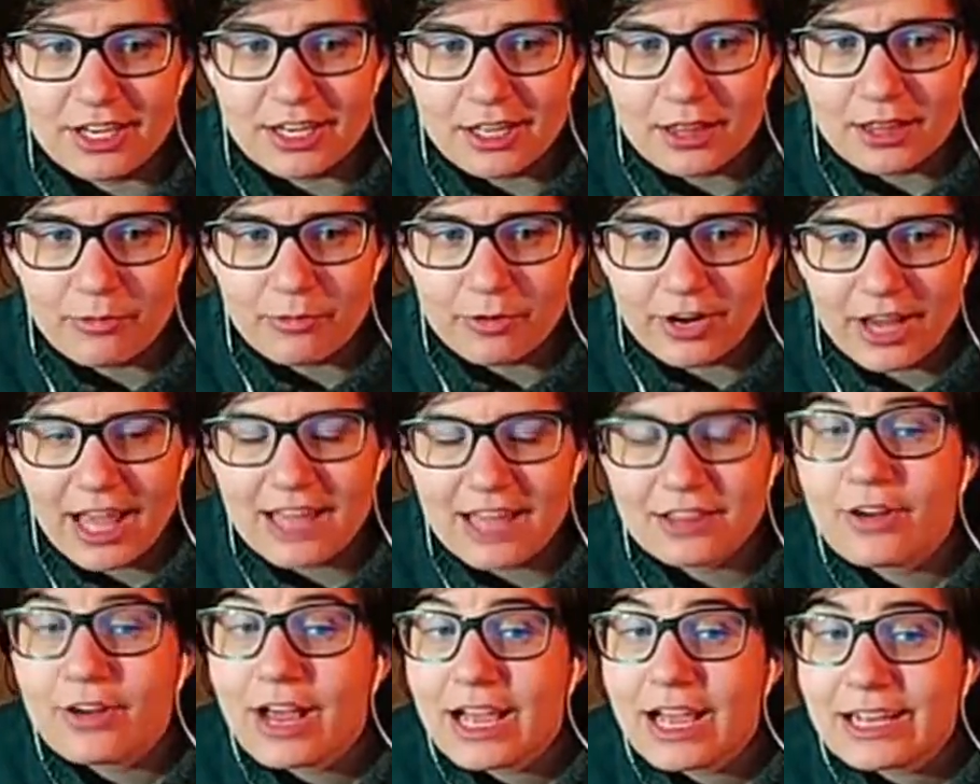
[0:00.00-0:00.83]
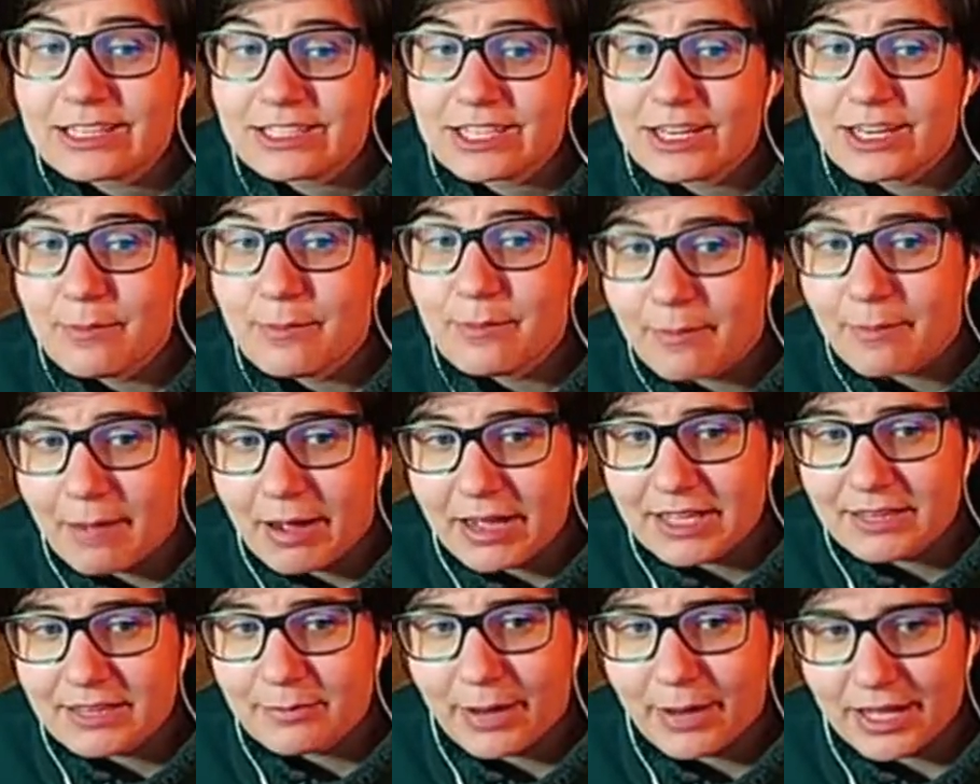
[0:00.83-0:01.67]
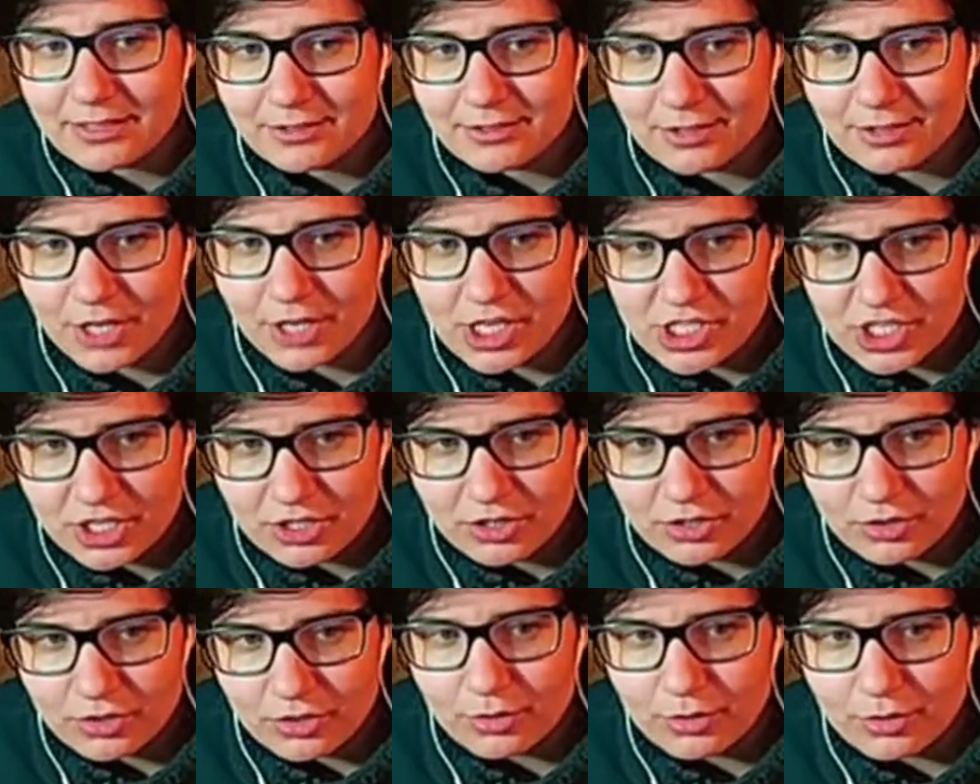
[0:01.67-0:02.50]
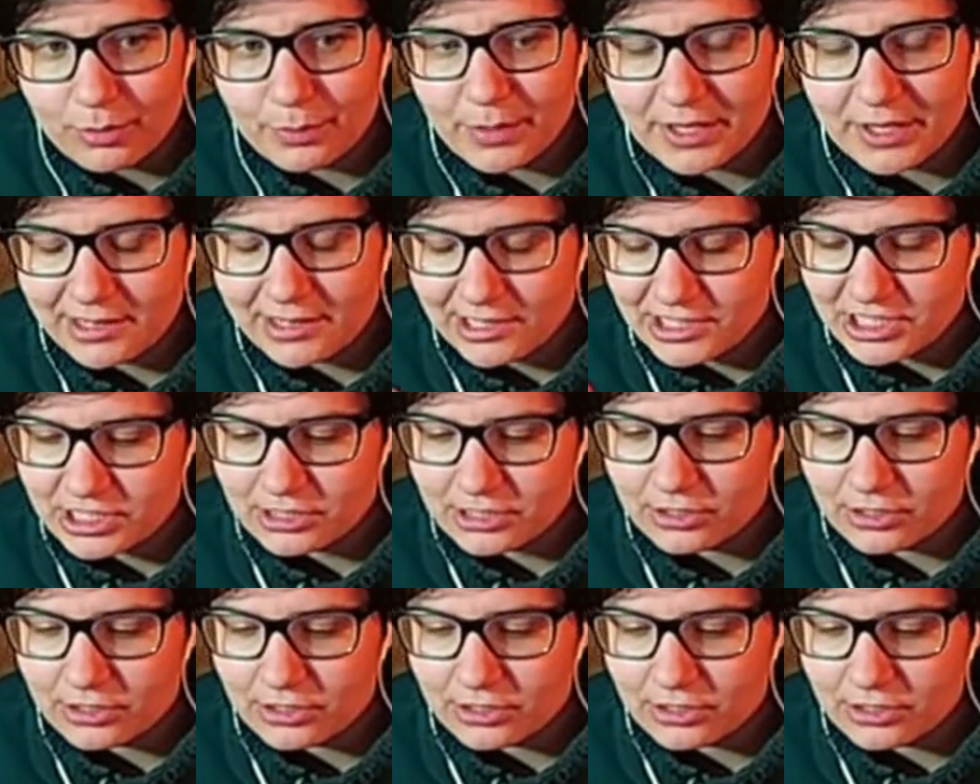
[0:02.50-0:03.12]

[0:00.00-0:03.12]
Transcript: the world. I don't actually mind Pathologic 2. Pathologic 2